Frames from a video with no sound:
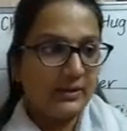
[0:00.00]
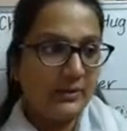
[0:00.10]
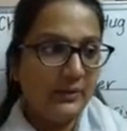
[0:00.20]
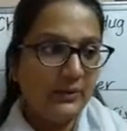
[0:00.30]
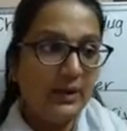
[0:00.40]

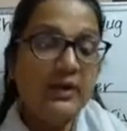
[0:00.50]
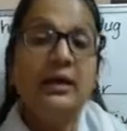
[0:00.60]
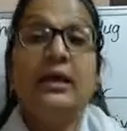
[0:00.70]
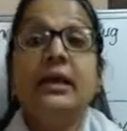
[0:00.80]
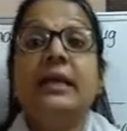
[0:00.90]
Okay.
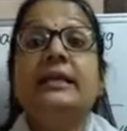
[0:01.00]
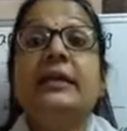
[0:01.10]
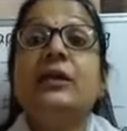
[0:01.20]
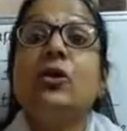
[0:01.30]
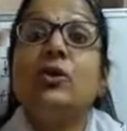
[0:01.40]
It
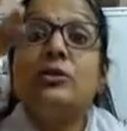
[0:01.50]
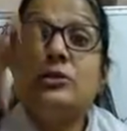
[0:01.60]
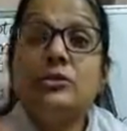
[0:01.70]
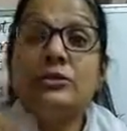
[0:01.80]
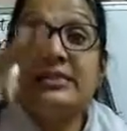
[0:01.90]
can
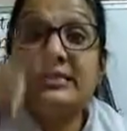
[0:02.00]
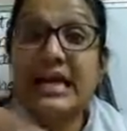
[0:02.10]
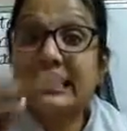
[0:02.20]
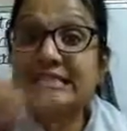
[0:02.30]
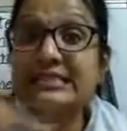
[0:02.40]
also
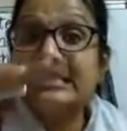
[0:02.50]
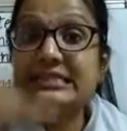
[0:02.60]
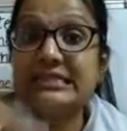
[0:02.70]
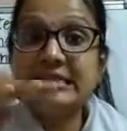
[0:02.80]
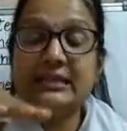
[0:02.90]
stand
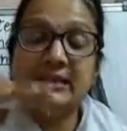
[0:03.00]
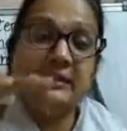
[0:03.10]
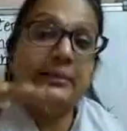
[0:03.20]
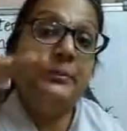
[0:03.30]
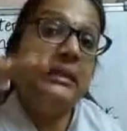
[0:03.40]
still in
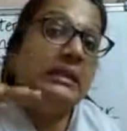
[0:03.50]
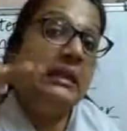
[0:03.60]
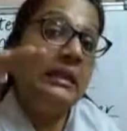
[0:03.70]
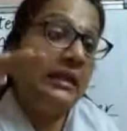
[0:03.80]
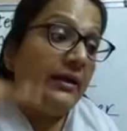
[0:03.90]
the middle
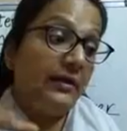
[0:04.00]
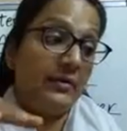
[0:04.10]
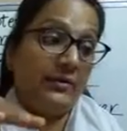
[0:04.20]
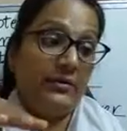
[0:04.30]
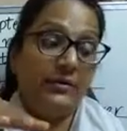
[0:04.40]
air.